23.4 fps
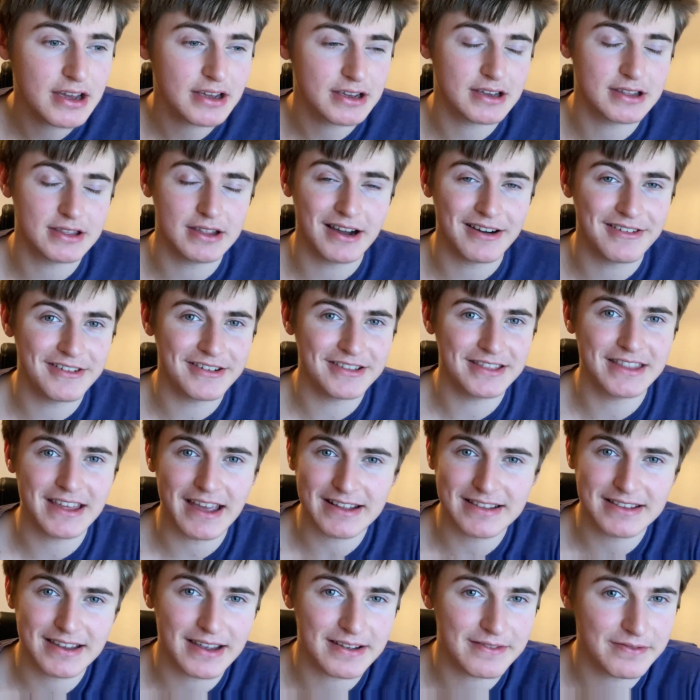
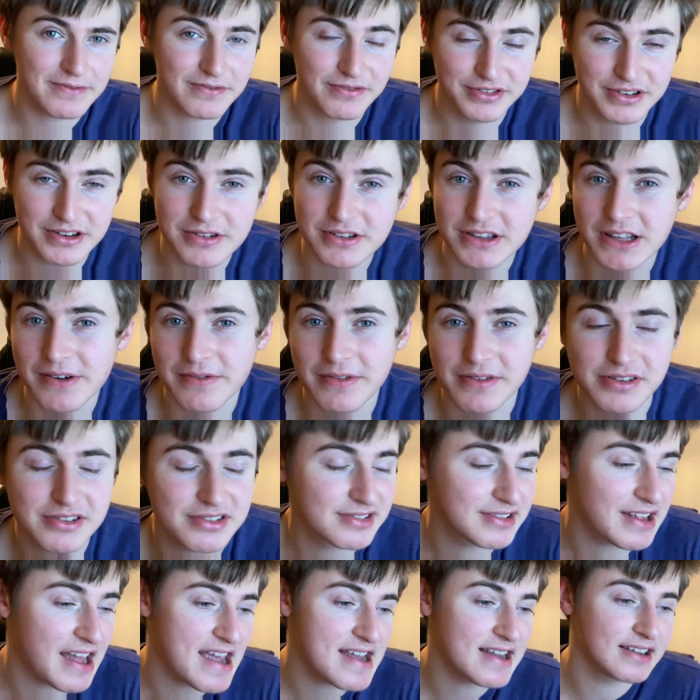They feuding with
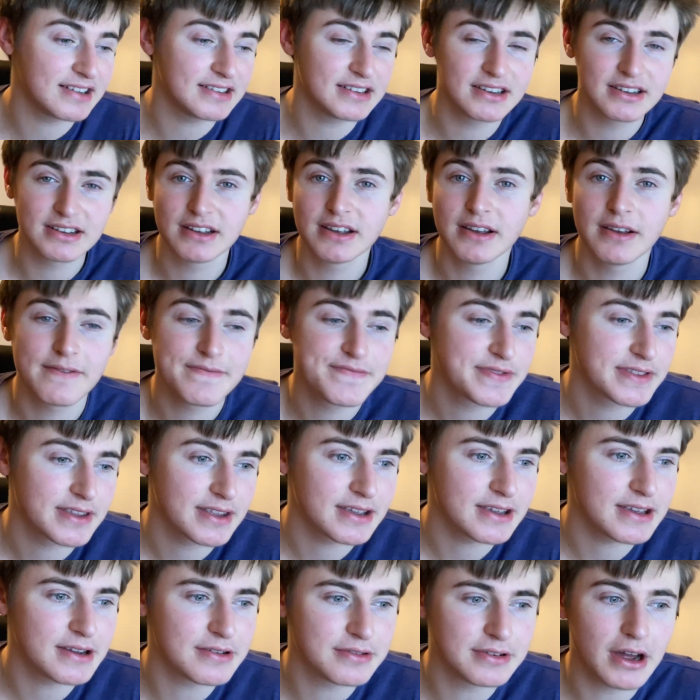Sting.
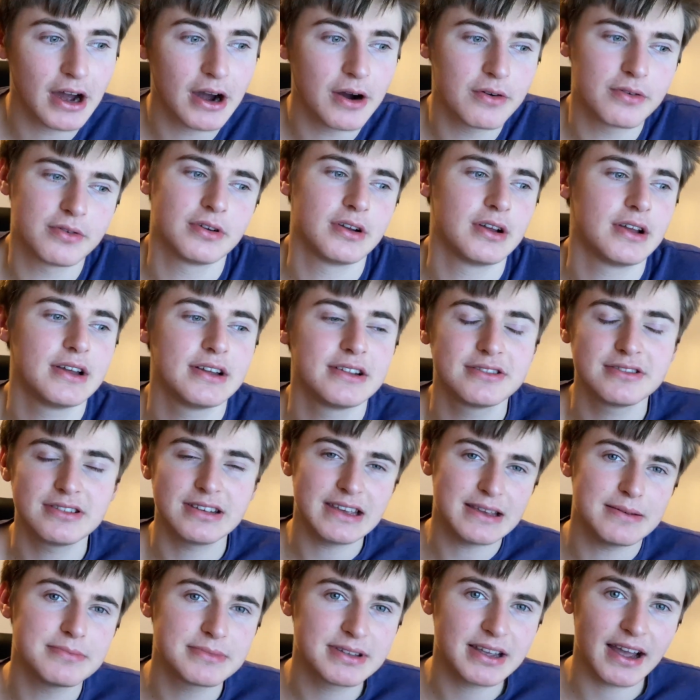
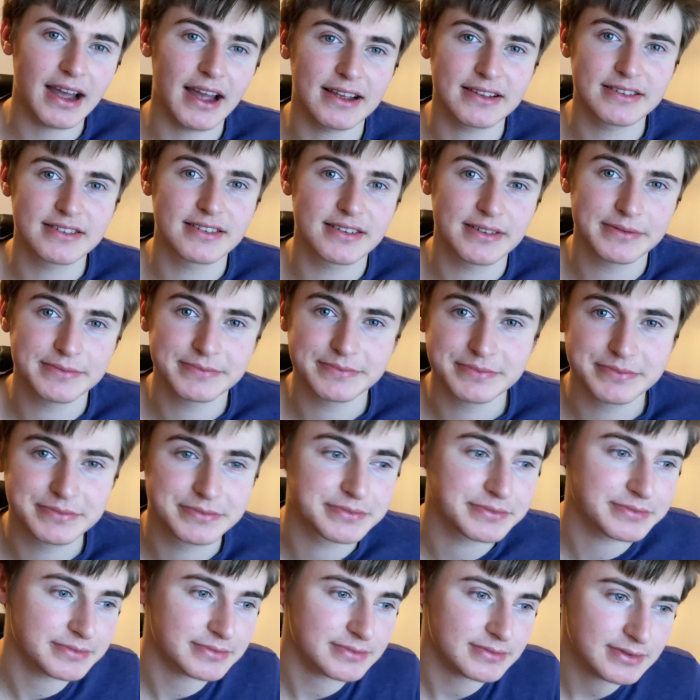Team Taz.
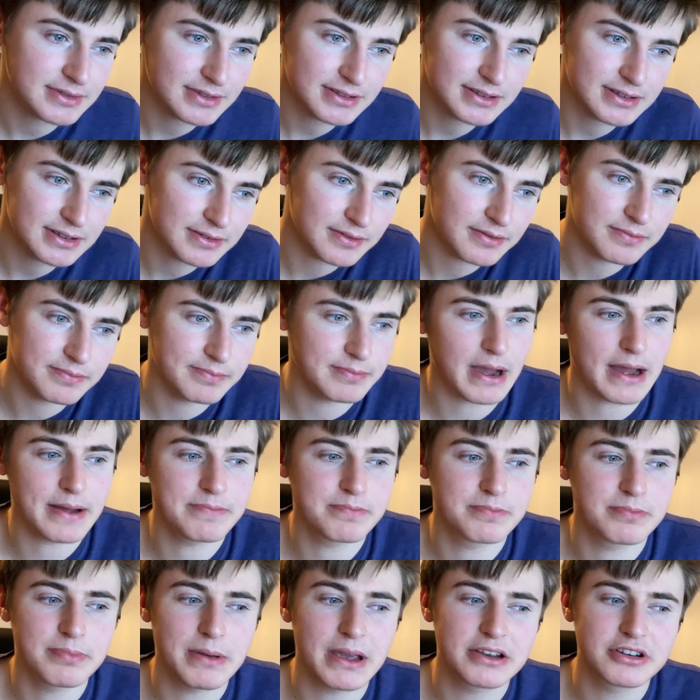Man,
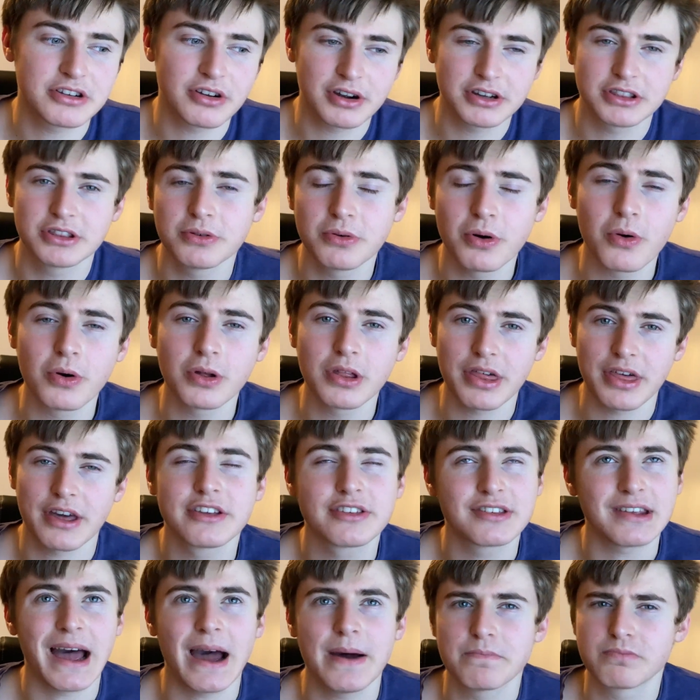Big Show could do all the
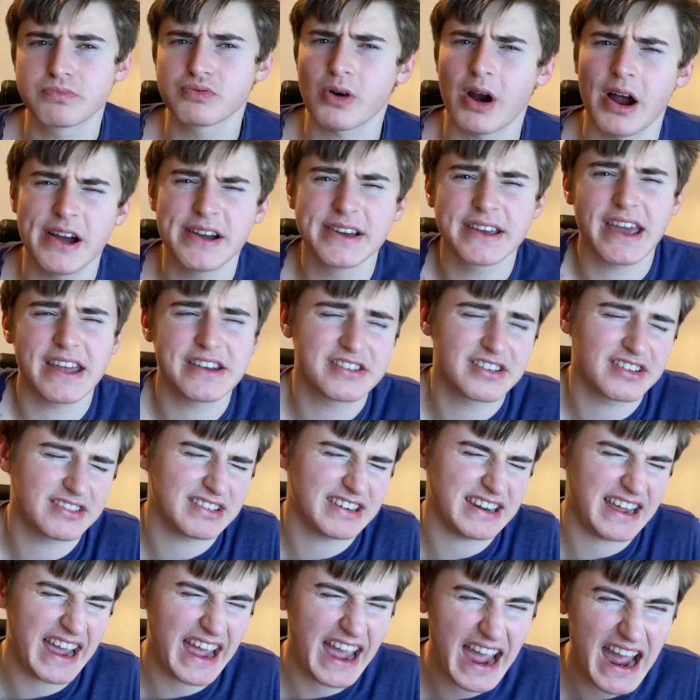things that, and Brian Cage is
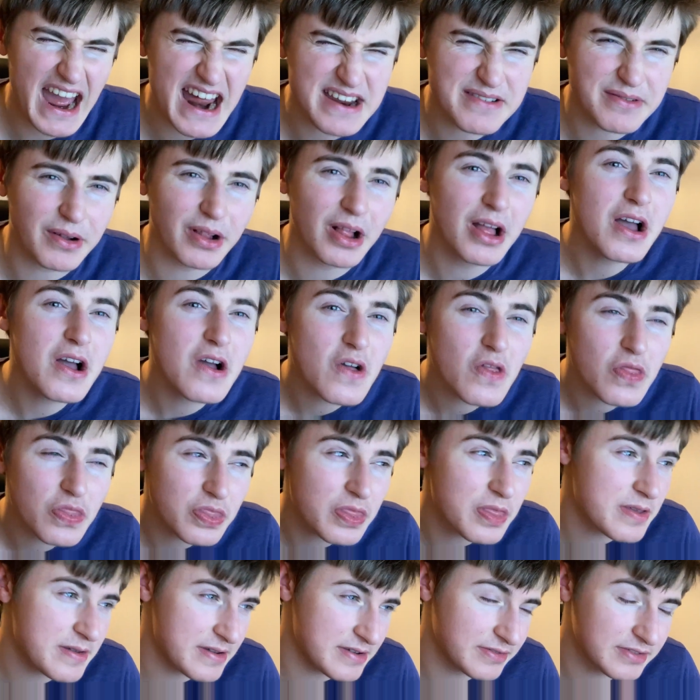an animal.
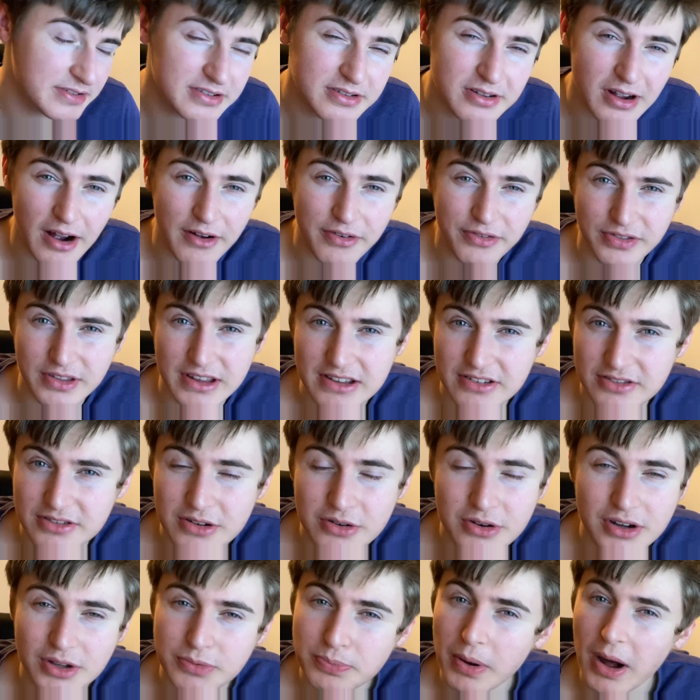There's stuff these
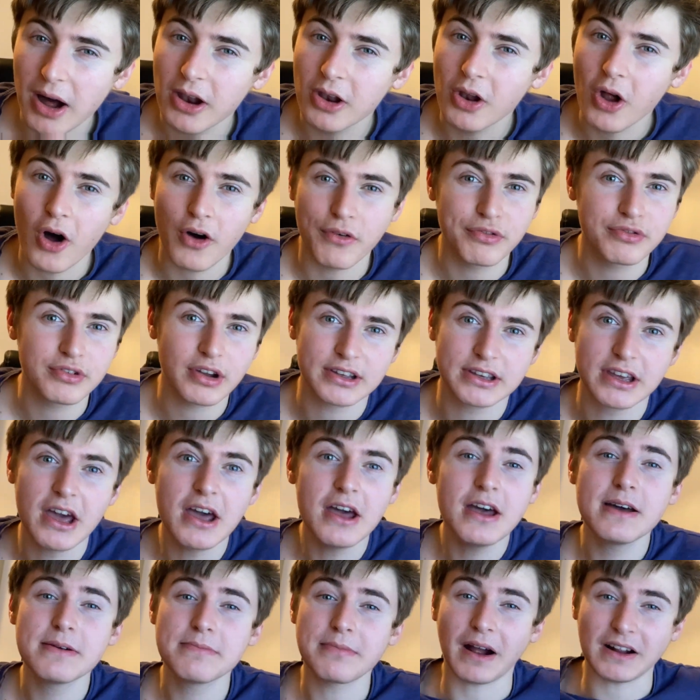two could pull off. Like,
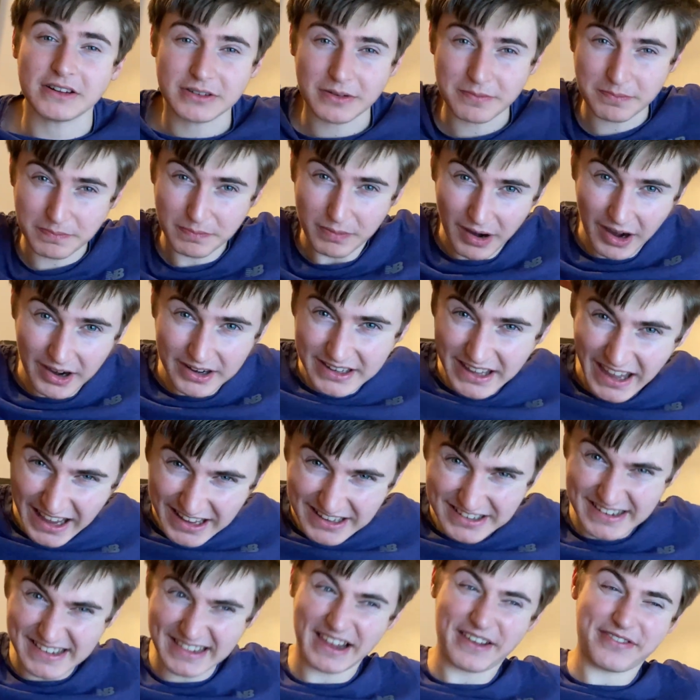imagine Brian
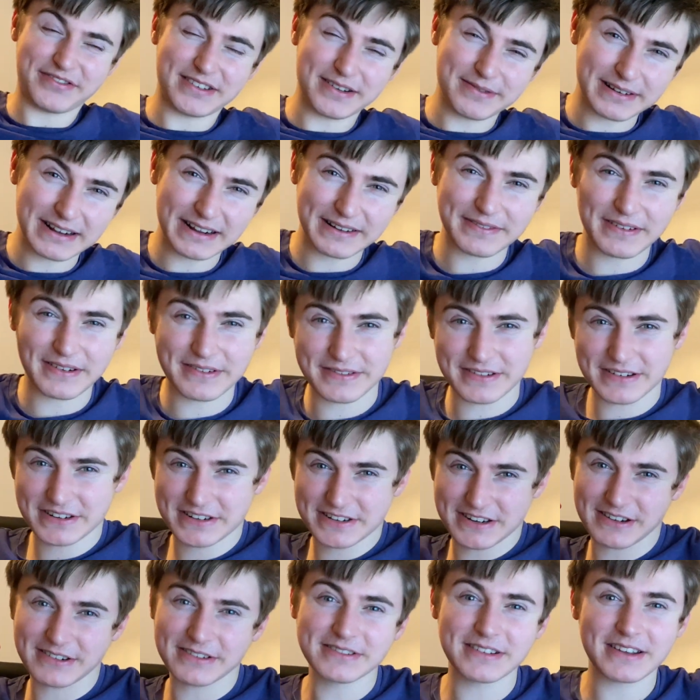Cage lifts him up over his
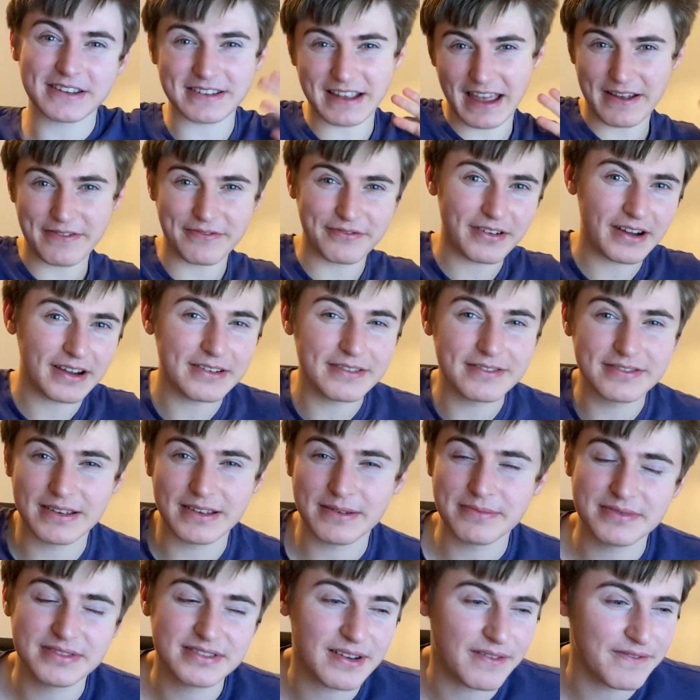shoulders, F5s
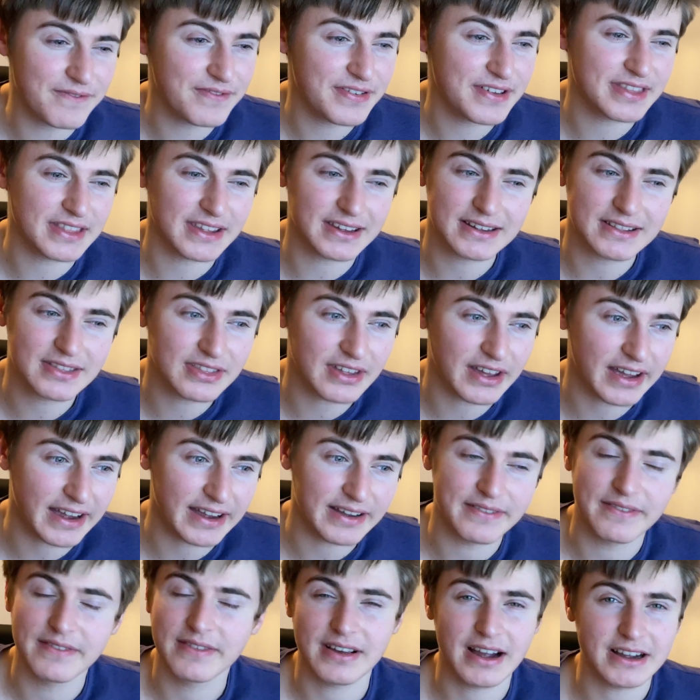him, something like that.
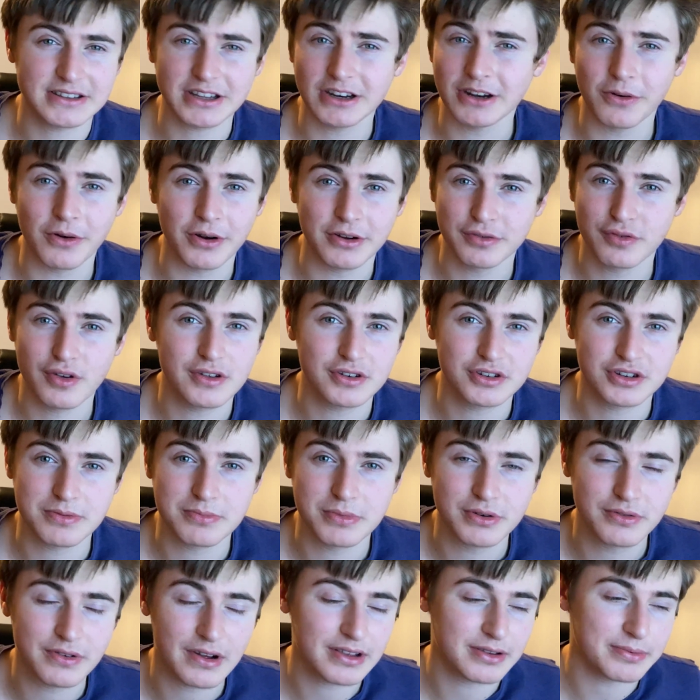I don't know what his finishing
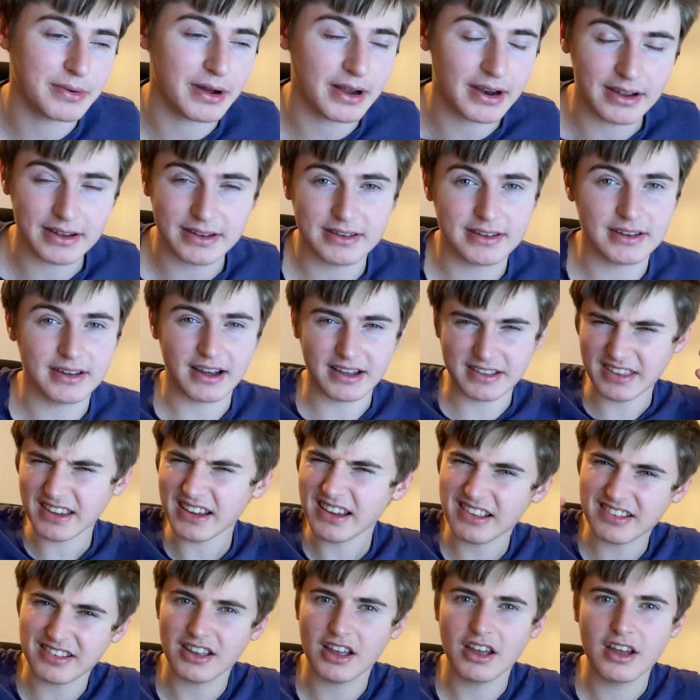move is, but I think
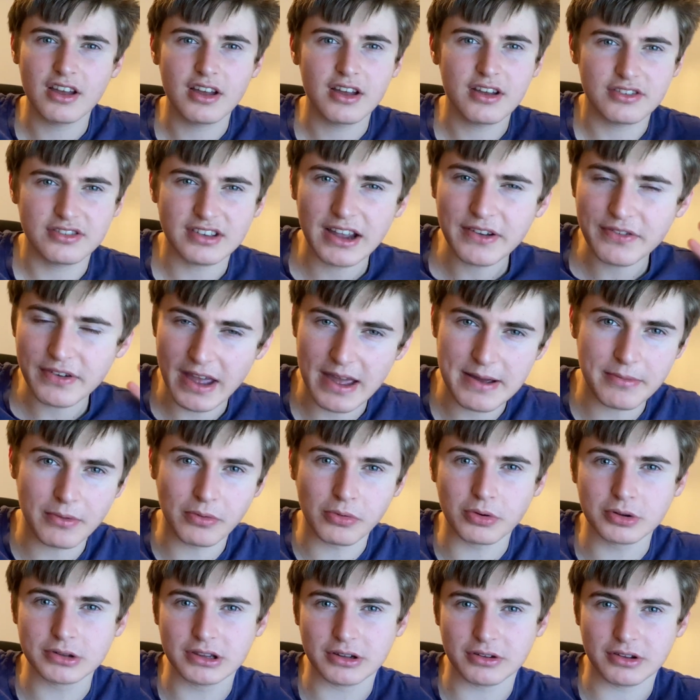it's either him
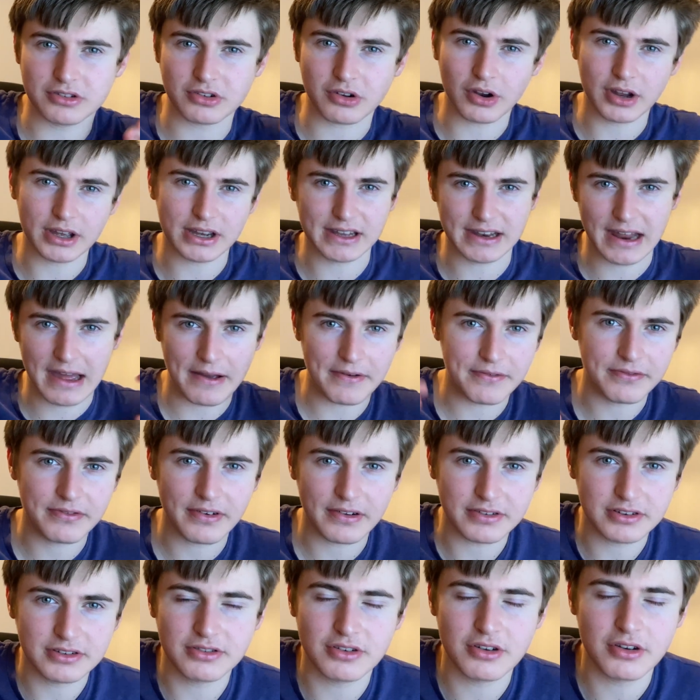or Wardlow. It's got like an
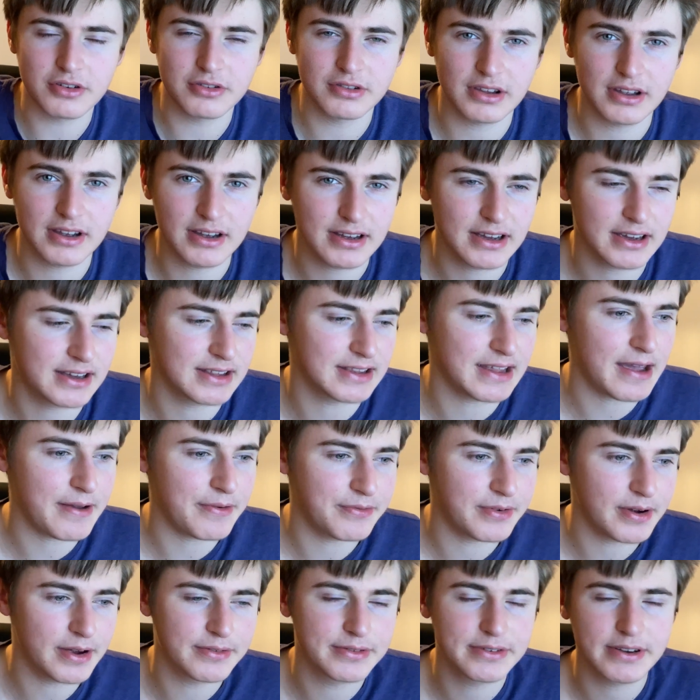
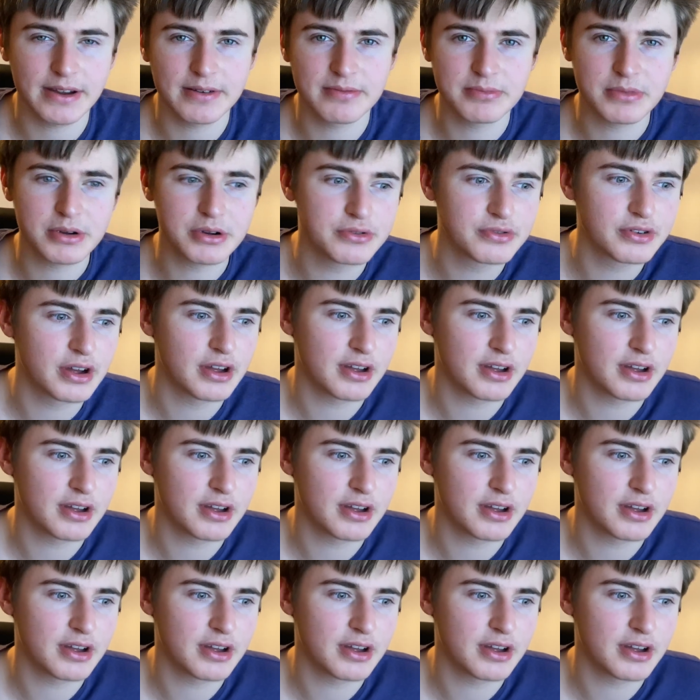F5 type move.